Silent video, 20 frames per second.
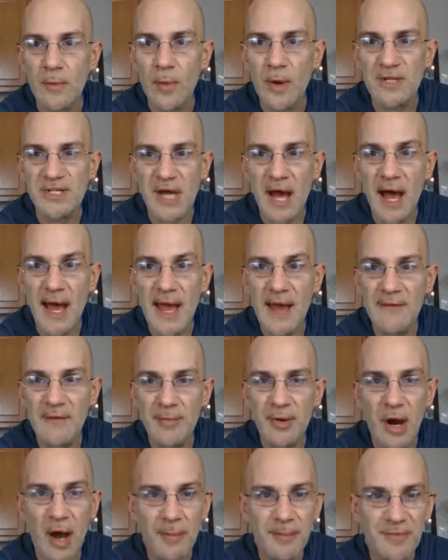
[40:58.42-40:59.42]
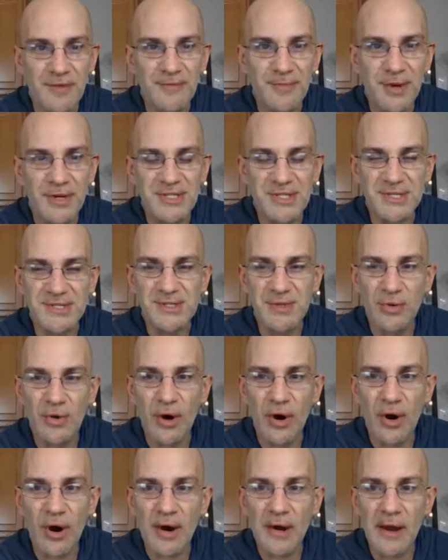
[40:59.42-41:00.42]
which I have a problem with pushing too
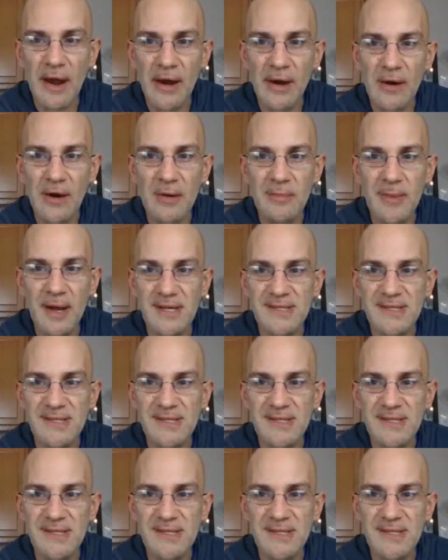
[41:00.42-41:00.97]
hard and I hurt